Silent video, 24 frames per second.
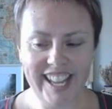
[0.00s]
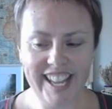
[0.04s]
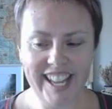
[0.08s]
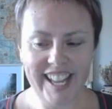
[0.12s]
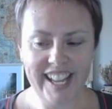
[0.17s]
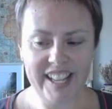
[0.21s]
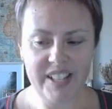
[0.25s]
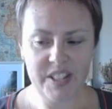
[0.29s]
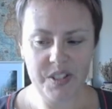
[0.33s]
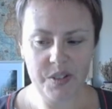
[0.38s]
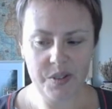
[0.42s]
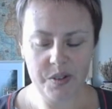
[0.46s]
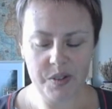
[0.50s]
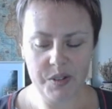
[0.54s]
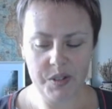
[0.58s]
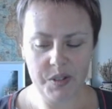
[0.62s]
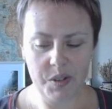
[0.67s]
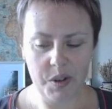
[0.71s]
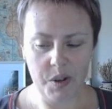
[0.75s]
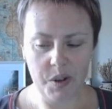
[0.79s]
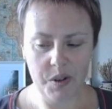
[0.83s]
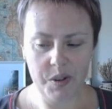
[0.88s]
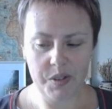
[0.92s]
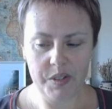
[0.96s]
She has
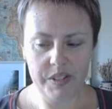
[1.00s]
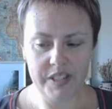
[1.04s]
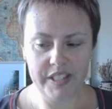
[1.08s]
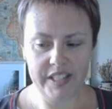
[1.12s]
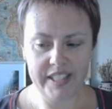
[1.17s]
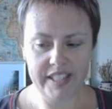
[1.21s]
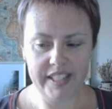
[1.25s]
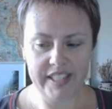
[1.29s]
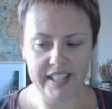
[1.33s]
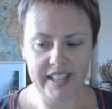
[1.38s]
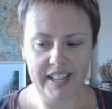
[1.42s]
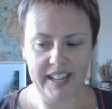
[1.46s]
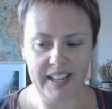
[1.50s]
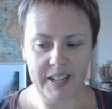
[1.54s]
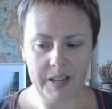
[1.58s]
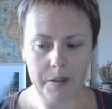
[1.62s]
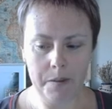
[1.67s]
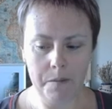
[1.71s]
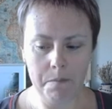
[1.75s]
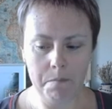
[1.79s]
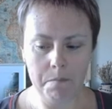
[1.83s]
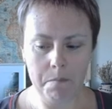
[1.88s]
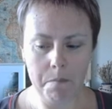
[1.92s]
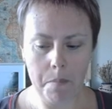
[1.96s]
mellowed out a little bit
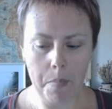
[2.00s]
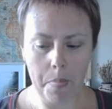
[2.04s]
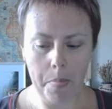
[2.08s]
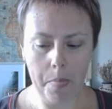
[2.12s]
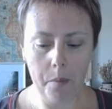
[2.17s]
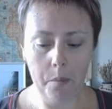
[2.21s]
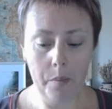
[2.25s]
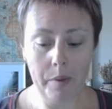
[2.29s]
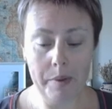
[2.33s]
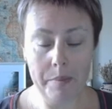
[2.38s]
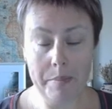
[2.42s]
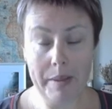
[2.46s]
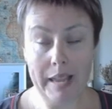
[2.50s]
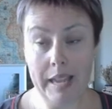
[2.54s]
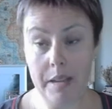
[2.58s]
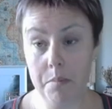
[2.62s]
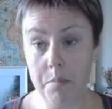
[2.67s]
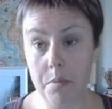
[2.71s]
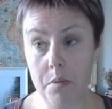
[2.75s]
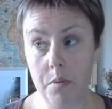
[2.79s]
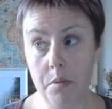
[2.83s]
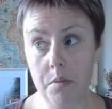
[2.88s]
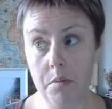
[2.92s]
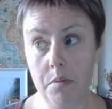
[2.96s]
with age,
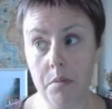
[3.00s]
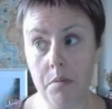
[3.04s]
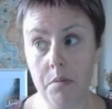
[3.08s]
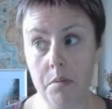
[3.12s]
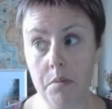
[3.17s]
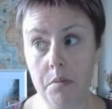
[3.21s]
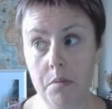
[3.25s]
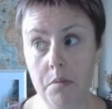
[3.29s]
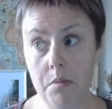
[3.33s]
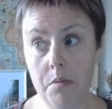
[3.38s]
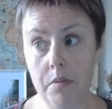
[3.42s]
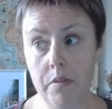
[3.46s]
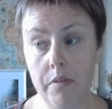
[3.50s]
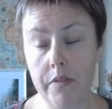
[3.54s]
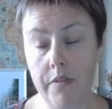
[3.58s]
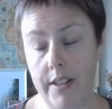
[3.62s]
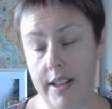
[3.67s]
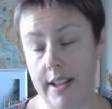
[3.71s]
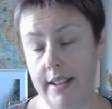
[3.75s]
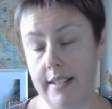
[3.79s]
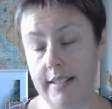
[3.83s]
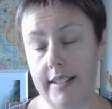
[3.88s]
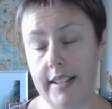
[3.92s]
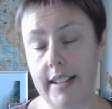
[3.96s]
um,
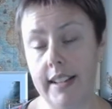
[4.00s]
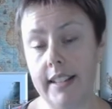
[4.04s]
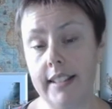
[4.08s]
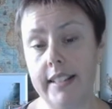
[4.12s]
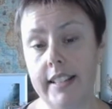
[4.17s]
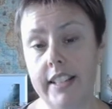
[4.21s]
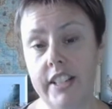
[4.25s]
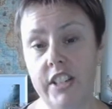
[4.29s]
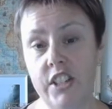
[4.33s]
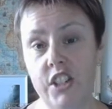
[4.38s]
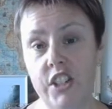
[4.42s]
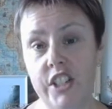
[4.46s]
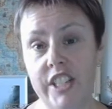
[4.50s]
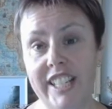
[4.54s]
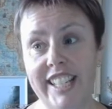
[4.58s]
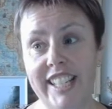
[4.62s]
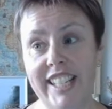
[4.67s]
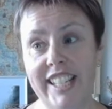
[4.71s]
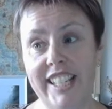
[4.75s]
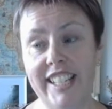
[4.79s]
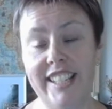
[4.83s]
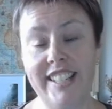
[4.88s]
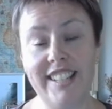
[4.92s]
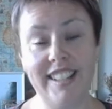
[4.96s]

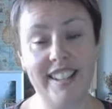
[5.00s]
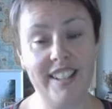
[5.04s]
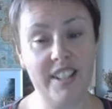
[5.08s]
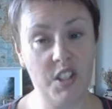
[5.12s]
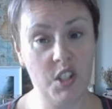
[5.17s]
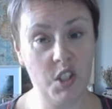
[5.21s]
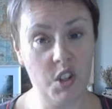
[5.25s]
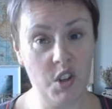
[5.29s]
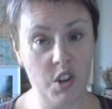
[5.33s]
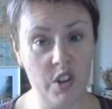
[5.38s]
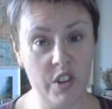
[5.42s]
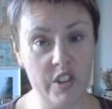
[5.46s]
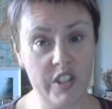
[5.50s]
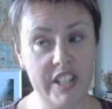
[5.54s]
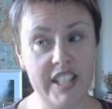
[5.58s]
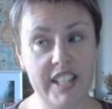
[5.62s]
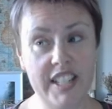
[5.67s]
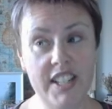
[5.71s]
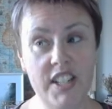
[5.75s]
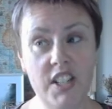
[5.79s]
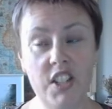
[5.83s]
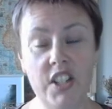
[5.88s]
and as a